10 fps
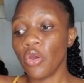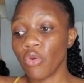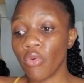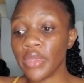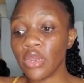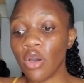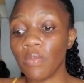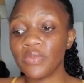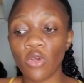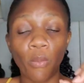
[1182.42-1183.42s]
growing up,
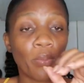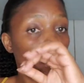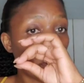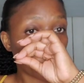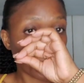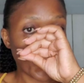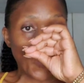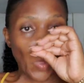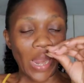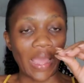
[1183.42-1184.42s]
some parents
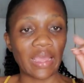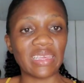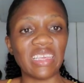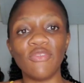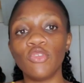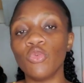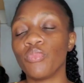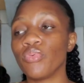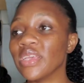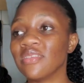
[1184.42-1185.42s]
would be like, if you
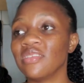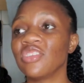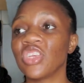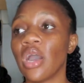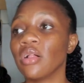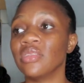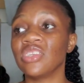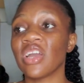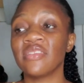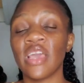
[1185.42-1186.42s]
praise this child, the
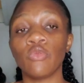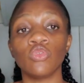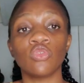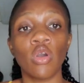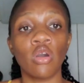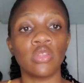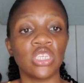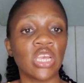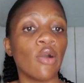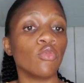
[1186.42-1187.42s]
child's head will swell, the
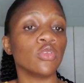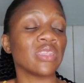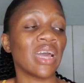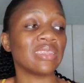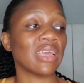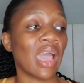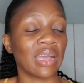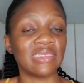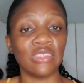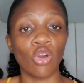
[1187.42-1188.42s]
child will start
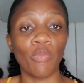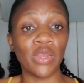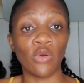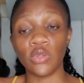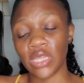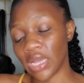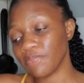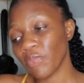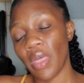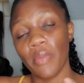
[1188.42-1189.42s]
acting up and all that.
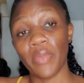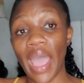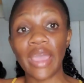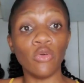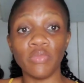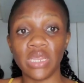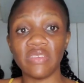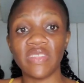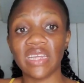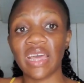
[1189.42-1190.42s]
But I don't
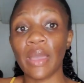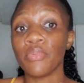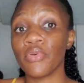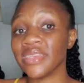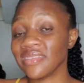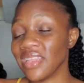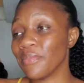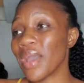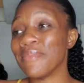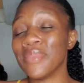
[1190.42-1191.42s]
believe that. I praise
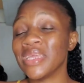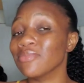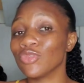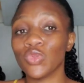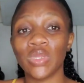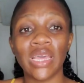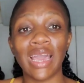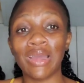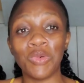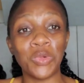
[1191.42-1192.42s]
them. I make them to know that you
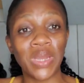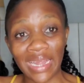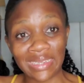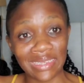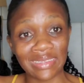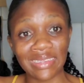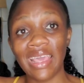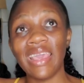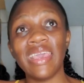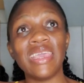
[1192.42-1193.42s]
are good at this.
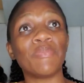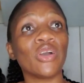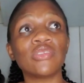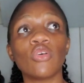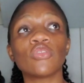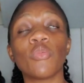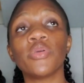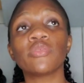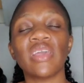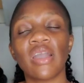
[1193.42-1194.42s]
It, because it also
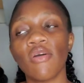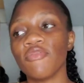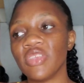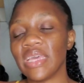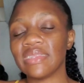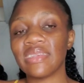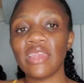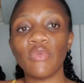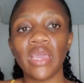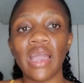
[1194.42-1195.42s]
builds their confidence.
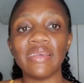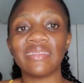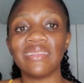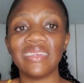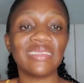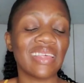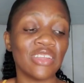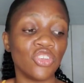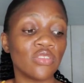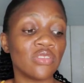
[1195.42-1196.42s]
Anyway, guys, these
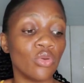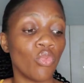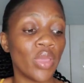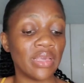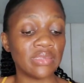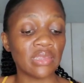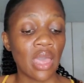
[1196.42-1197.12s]
are just the way